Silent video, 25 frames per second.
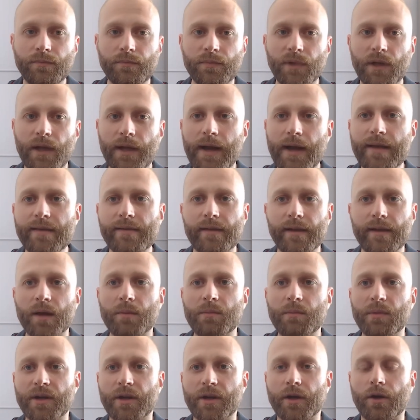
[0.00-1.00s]
And I think
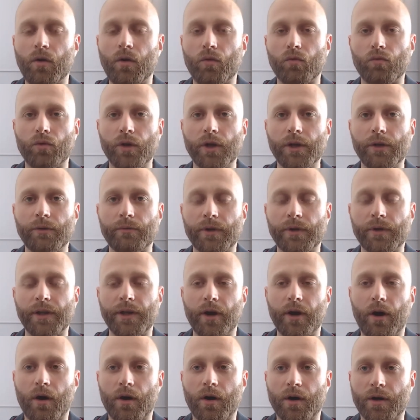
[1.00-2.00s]
I'm going to go really, really
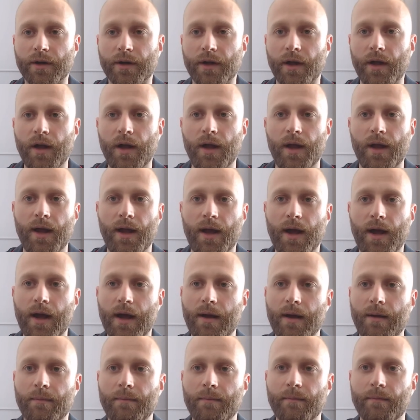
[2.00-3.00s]
hard
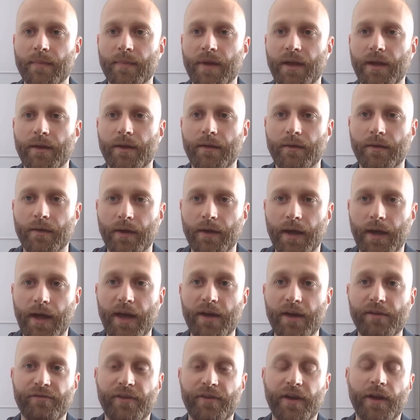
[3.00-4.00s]
um,
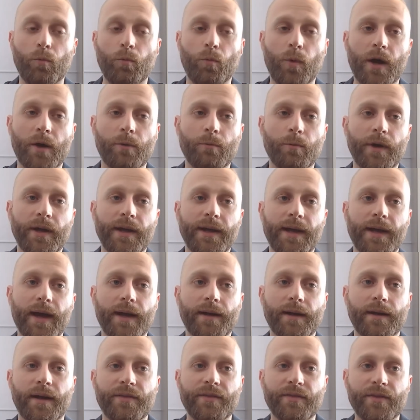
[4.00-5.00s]
if and when we
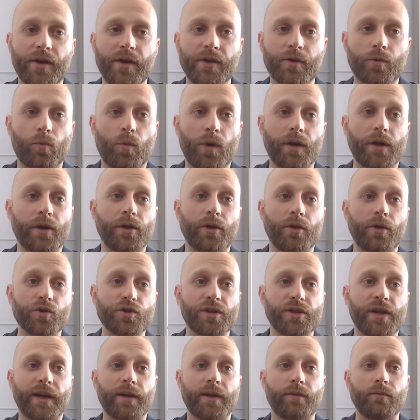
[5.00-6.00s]
get another one of
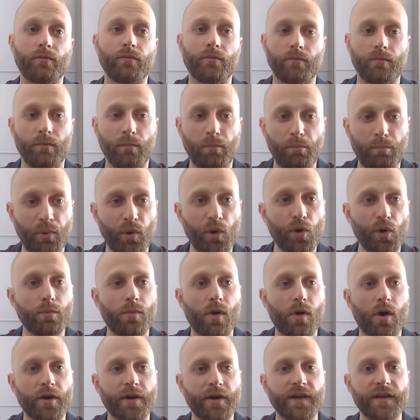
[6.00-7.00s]
those like bull
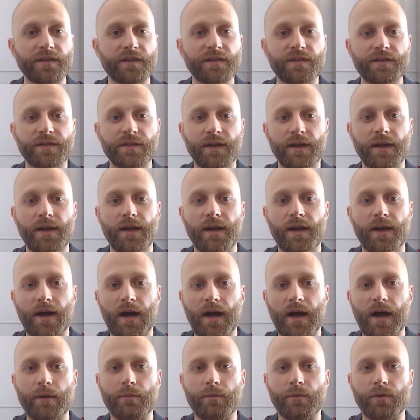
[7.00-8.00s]
markets.
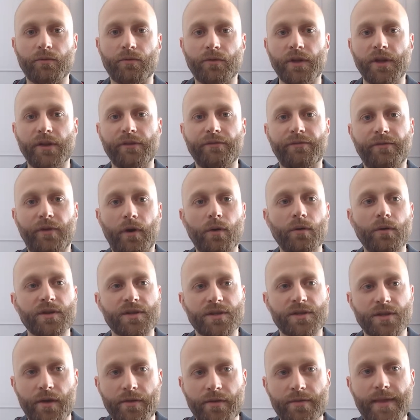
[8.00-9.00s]
Yeah. I would really
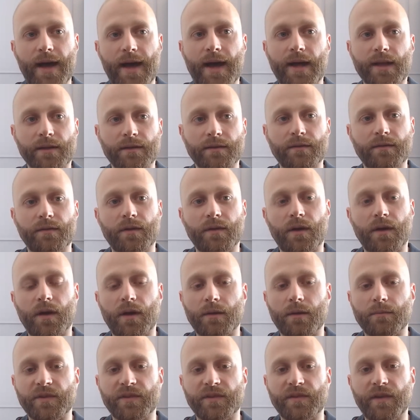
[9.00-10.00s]
focus on that
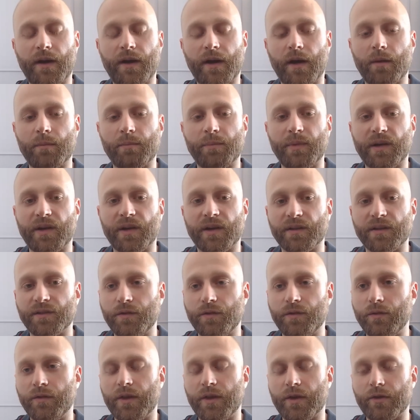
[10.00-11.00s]
um, setup because
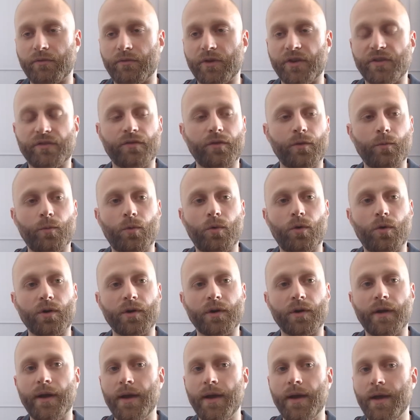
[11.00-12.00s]
you, the risk
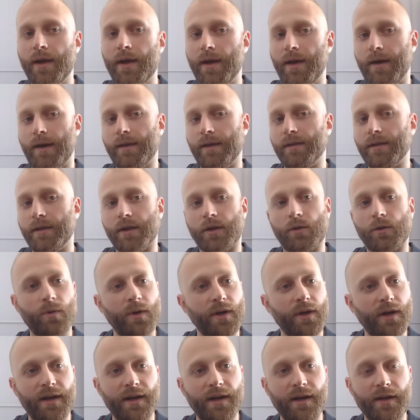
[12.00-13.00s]
reward and the
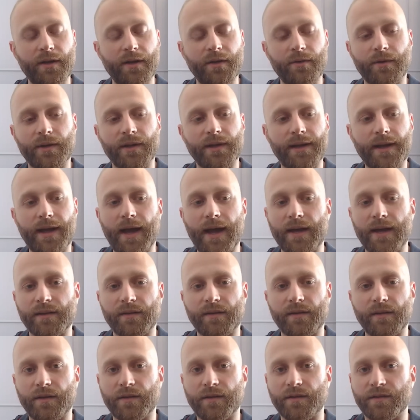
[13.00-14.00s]
liquidity you can get
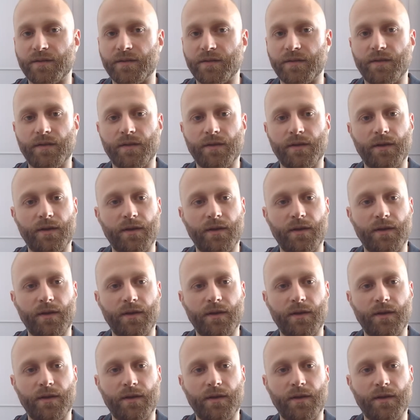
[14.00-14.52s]
is